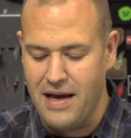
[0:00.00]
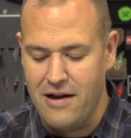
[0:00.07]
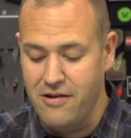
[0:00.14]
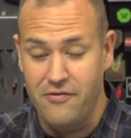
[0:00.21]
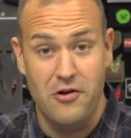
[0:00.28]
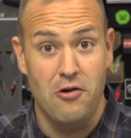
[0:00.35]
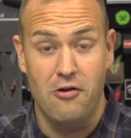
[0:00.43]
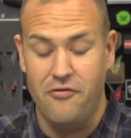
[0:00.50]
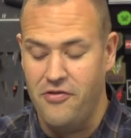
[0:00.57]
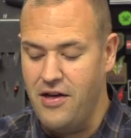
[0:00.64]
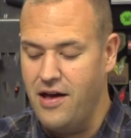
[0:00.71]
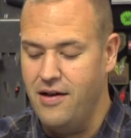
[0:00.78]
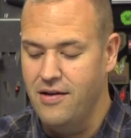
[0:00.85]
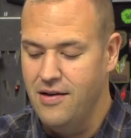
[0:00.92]
I don't even know if
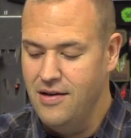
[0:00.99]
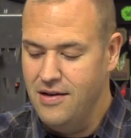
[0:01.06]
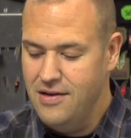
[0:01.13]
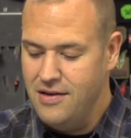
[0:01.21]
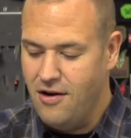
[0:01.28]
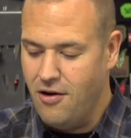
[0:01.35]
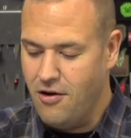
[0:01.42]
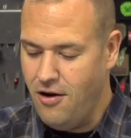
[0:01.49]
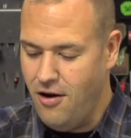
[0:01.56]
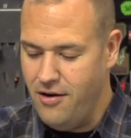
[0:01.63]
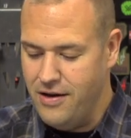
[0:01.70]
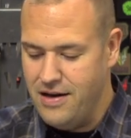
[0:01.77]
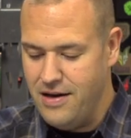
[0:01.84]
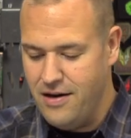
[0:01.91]
they are
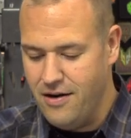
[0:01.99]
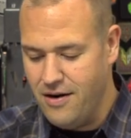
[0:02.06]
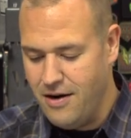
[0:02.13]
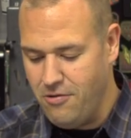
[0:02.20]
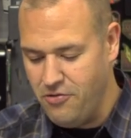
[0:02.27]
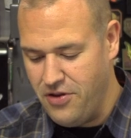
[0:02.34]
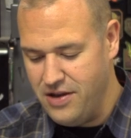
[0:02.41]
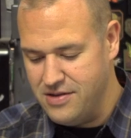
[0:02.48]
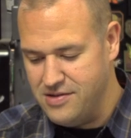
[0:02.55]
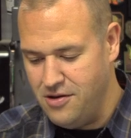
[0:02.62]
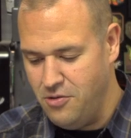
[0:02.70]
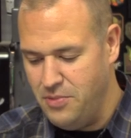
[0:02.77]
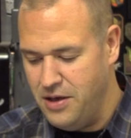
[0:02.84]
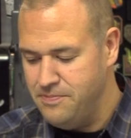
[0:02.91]
all in here. I don't think
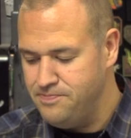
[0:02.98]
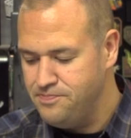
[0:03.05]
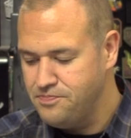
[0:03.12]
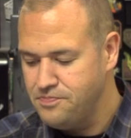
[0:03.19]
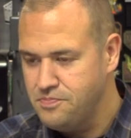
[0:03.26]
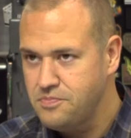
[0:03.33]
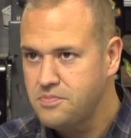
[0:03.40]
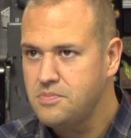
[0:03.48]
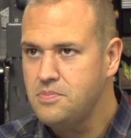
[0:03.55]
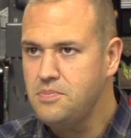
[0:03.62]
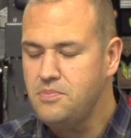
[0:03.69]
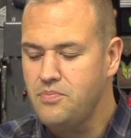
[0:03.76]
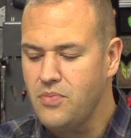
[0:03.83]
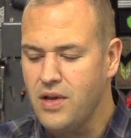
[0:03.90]
so, but
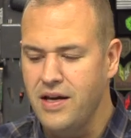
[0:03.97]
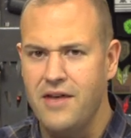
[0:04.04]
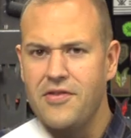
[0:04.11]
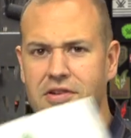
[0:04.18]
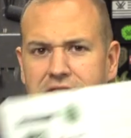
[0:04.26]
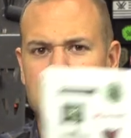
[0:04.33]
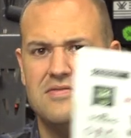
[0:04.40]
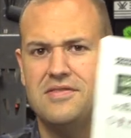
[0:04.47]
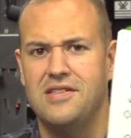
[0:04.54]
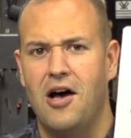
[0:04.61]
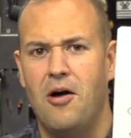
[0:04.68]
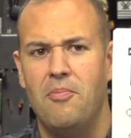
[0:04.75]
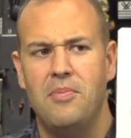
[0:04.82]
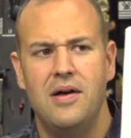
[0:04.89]
yeah, there's
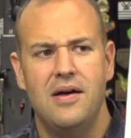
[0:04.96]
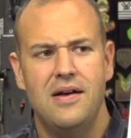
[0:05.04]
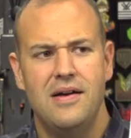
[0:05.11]
some.